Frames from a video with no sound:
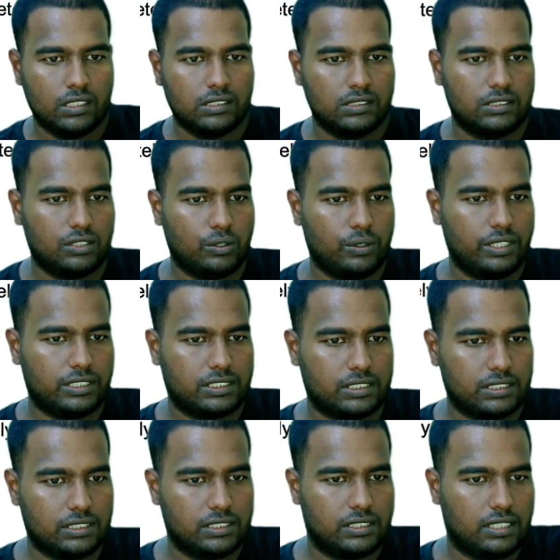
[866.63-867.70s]
So
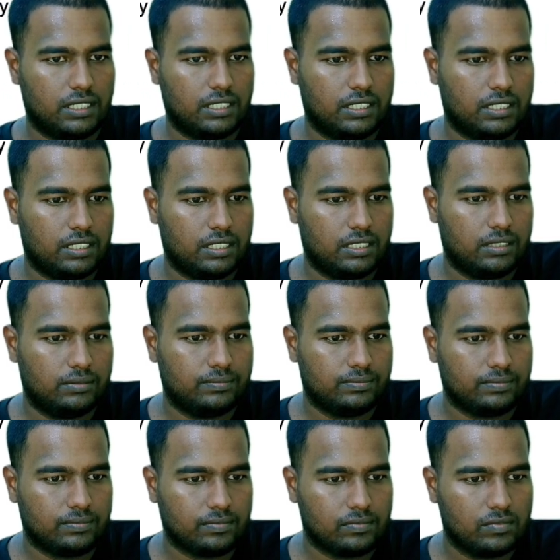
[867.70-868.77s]
it's
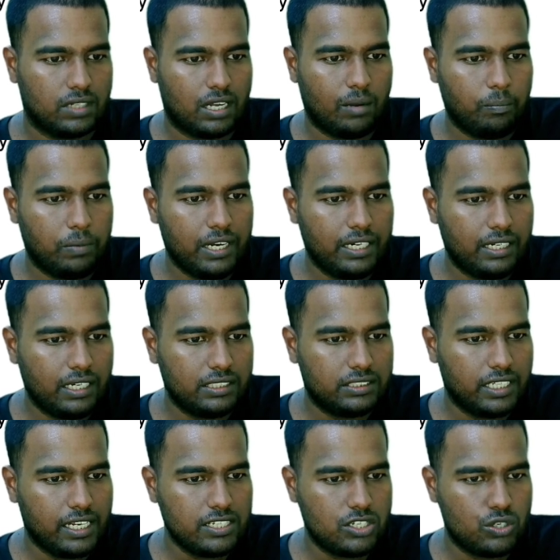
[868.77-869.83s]
completely
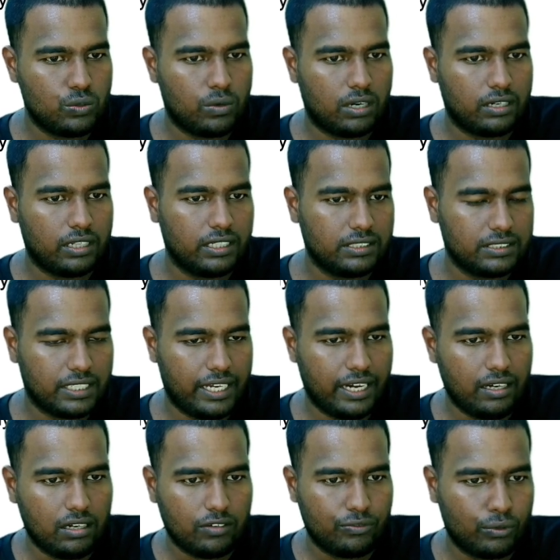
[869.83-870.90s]
changed to water is
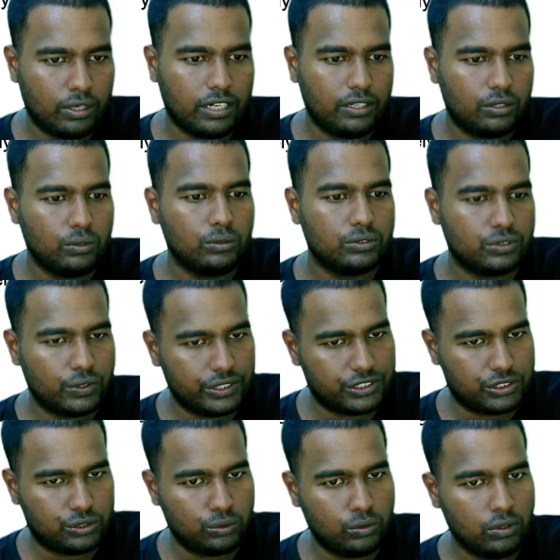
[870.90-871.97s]
end of 1 and 2, so
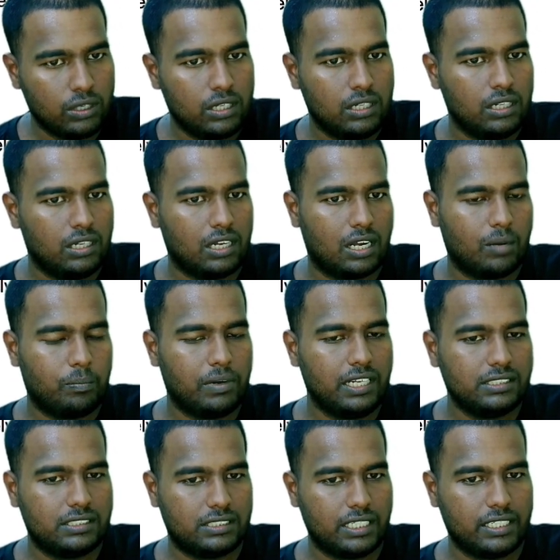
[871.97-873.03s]
it's 2.
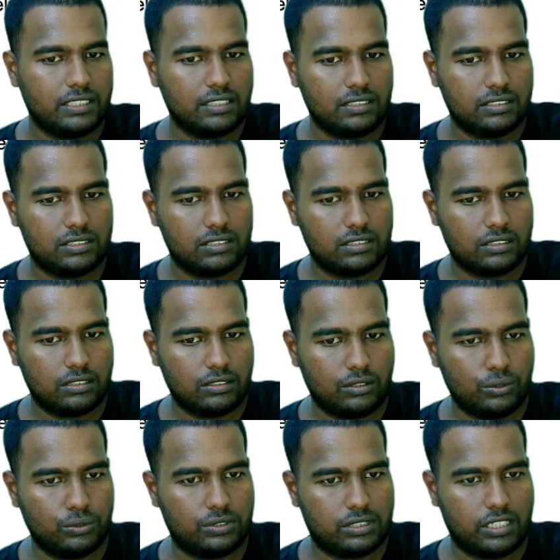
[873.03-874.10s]
Completely changed
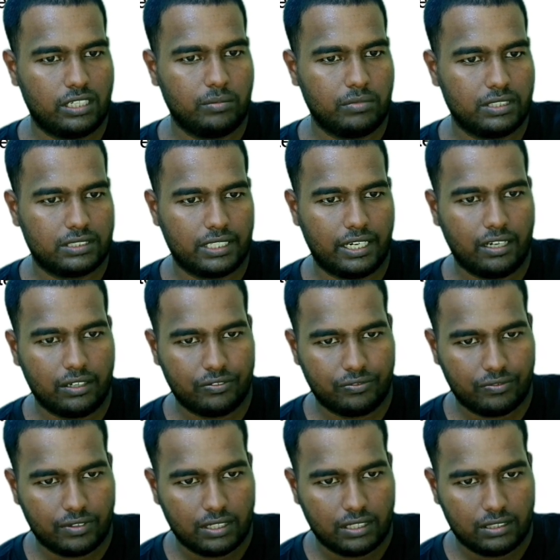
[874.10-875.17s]
to steam is end of
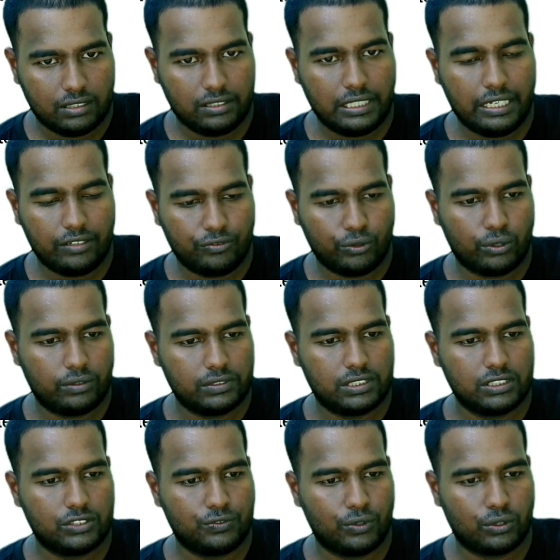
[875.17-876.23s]
3 and 4, which
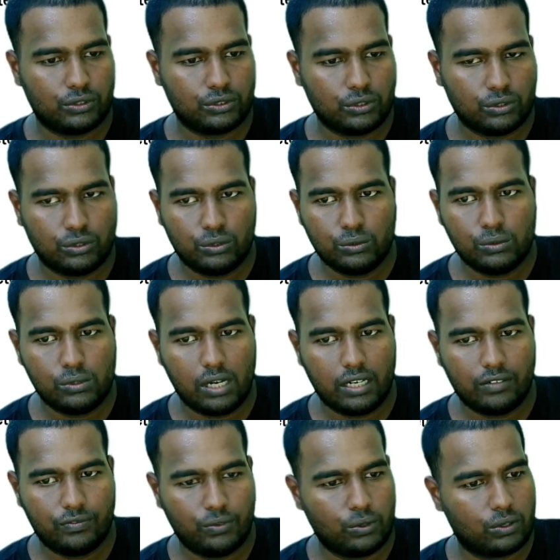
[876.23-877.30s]
is 4. So 2
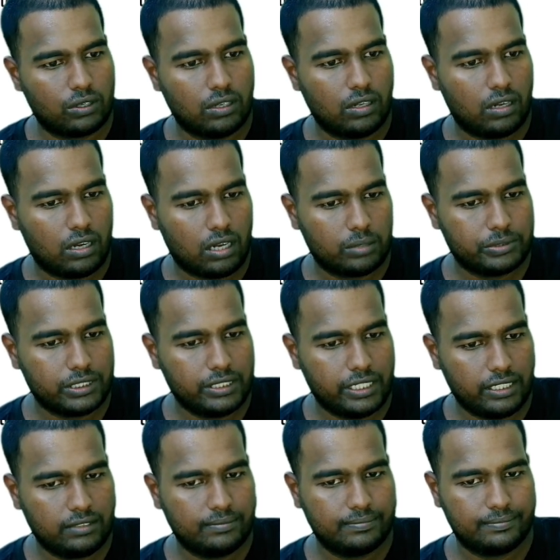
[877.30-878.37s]
and 4. Option
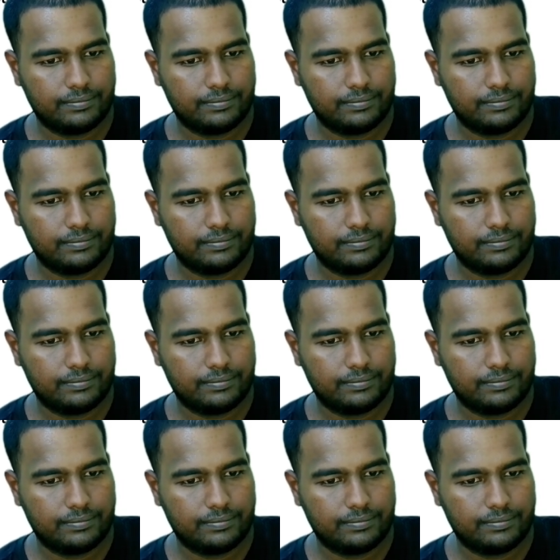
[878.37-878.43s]
D.